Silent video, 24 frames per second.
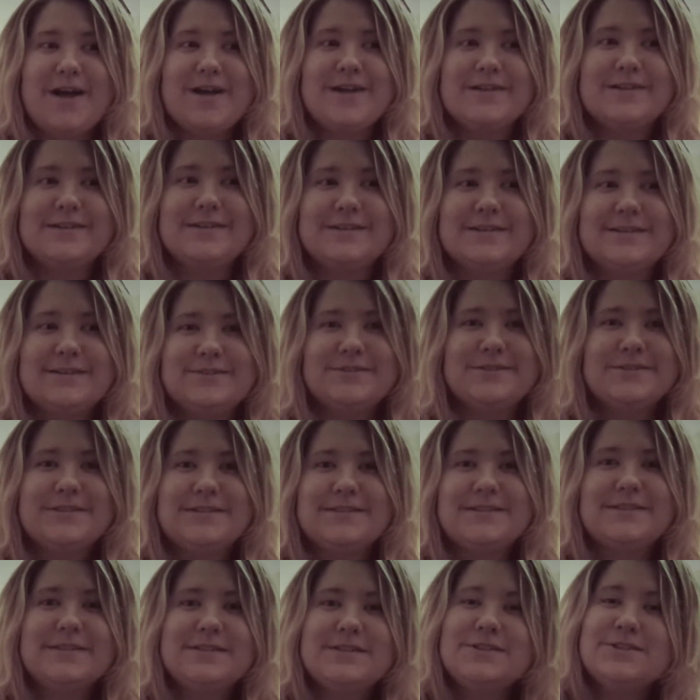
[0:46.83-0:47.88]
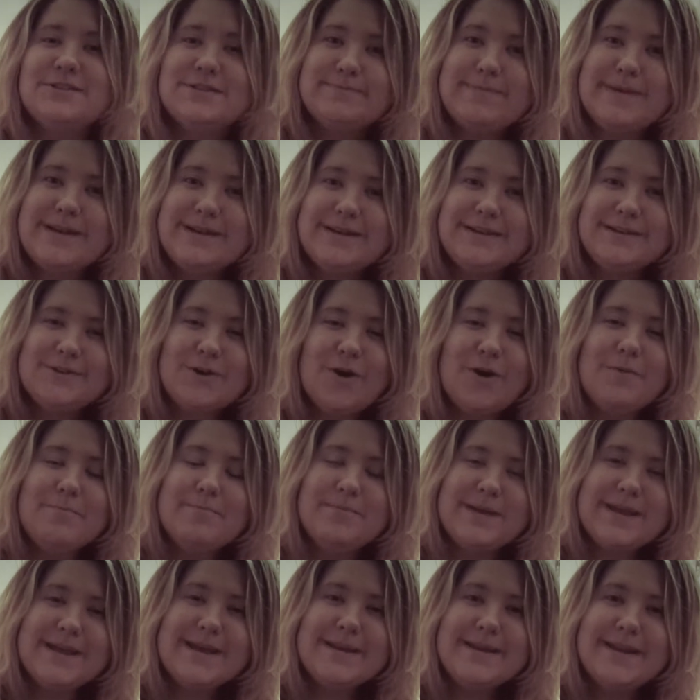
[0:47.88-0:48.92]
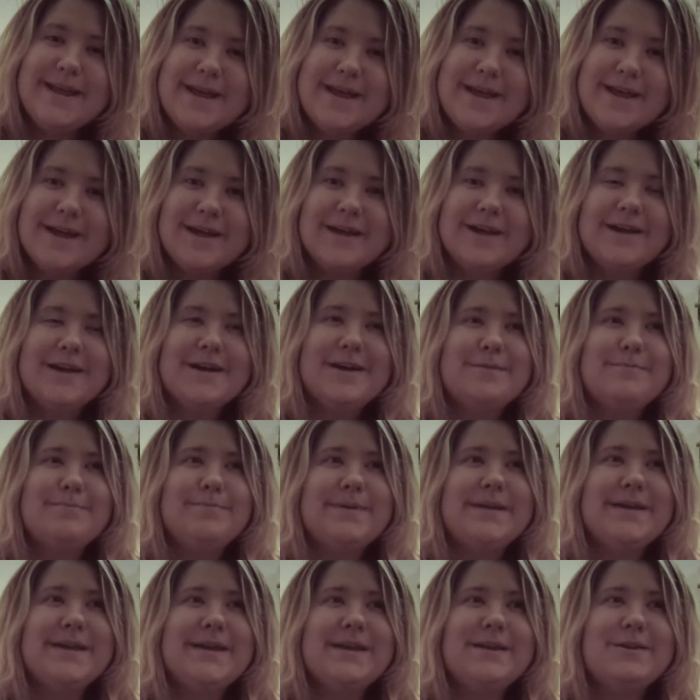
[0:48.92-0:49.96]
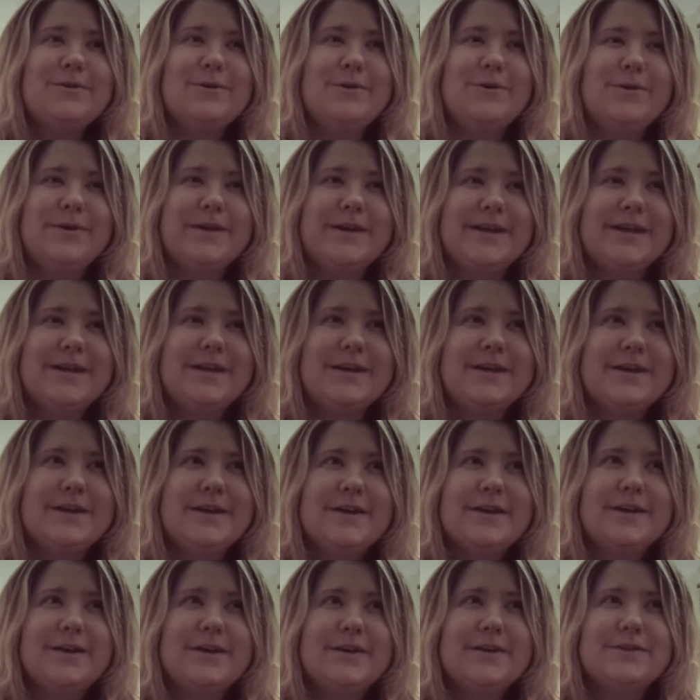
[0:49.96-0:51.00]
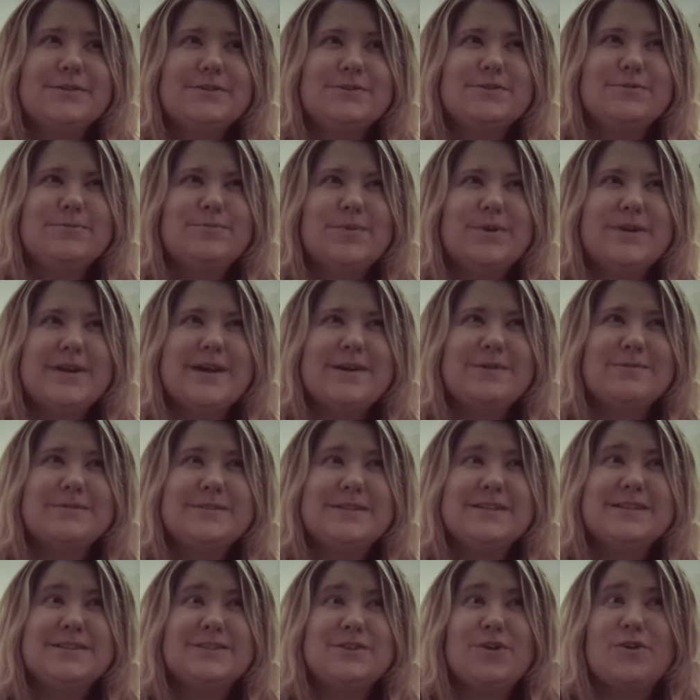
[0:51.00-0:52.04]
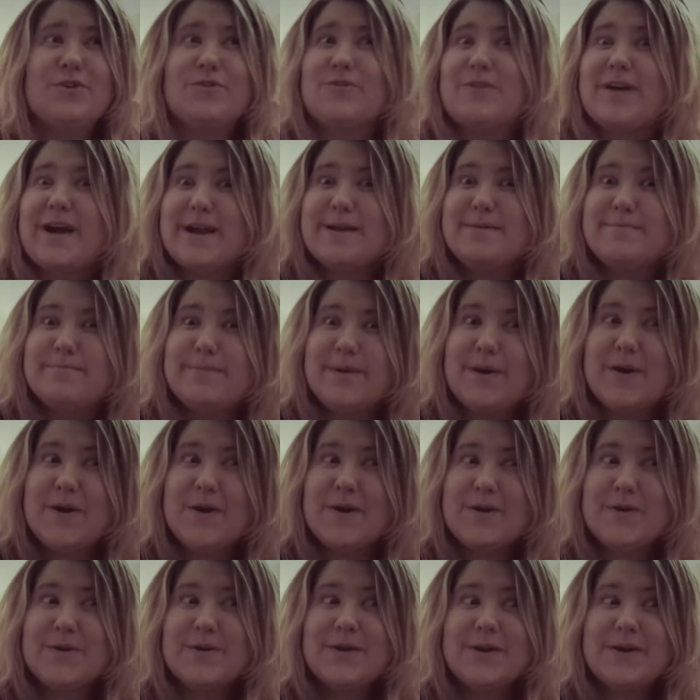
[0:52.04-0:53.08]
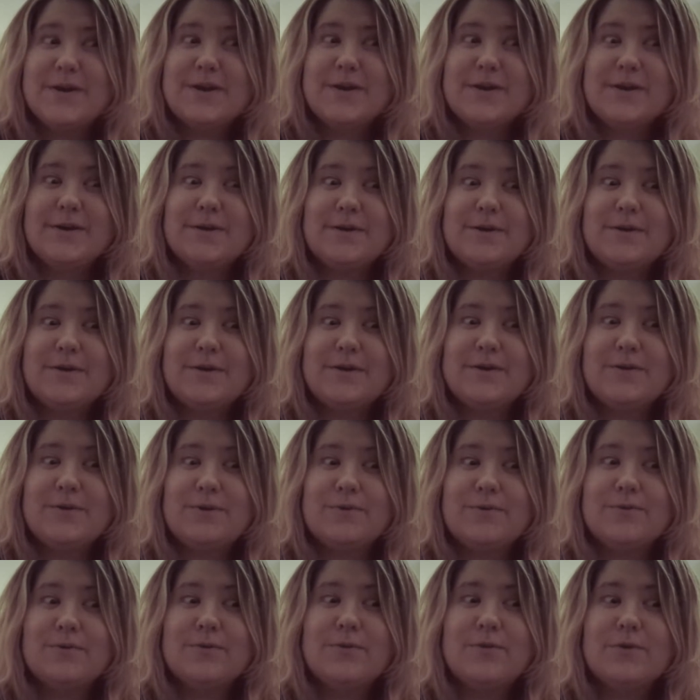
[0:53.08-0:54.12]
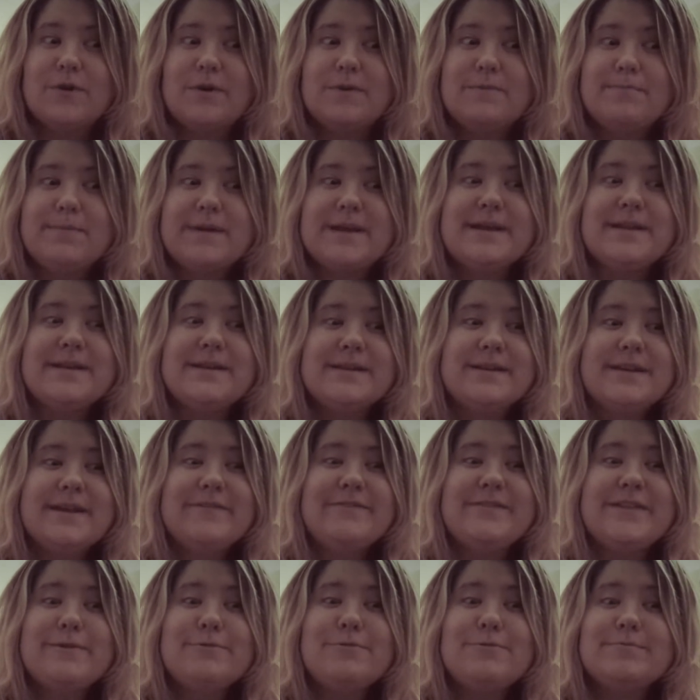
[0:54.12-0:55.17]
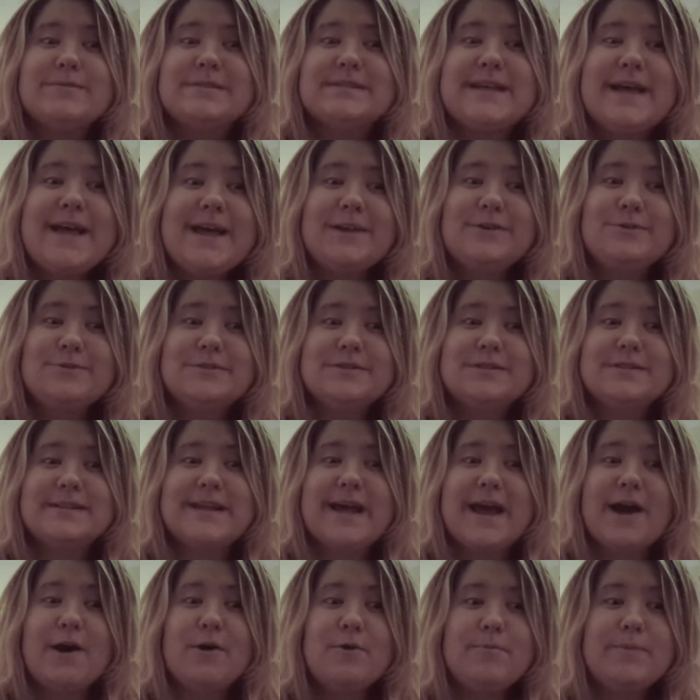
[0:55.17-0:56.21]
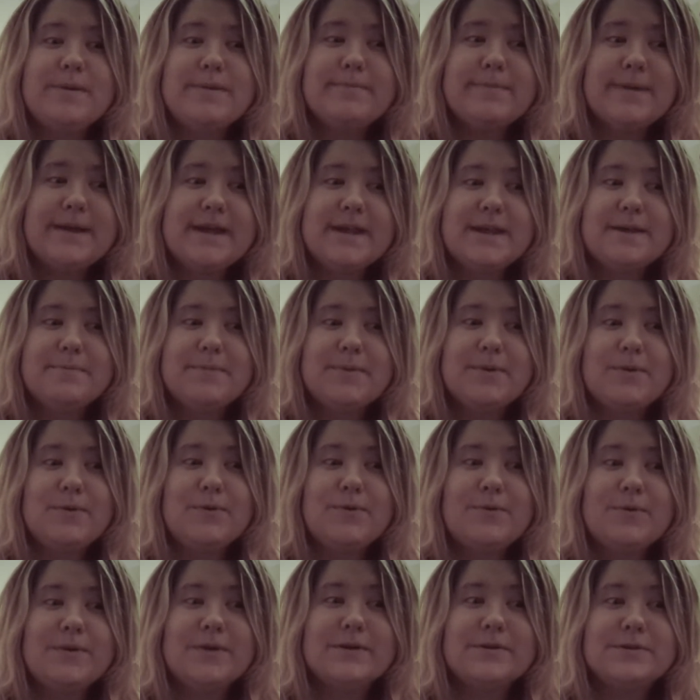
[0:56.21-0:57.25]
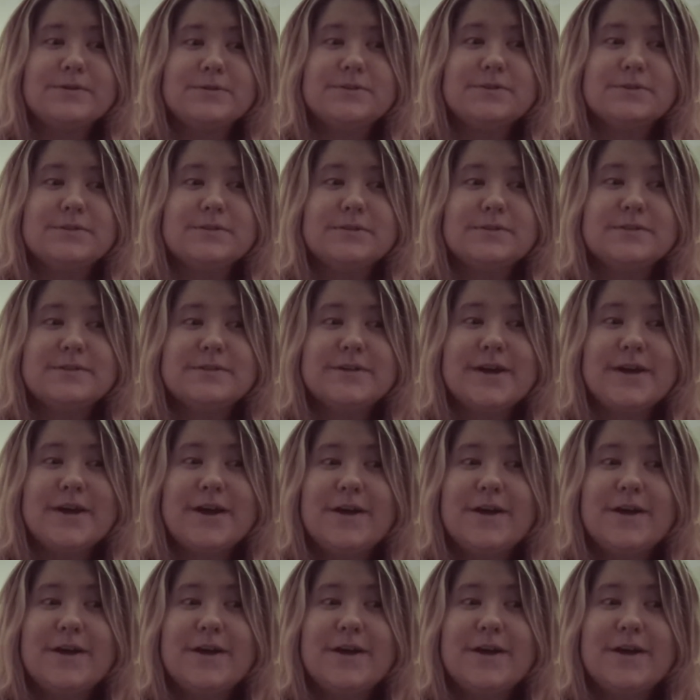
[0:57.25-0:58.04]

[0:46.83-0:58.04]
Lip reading: and just spending time being there, being like someone else's like rainbow, or being, if they're upset, just helping people and just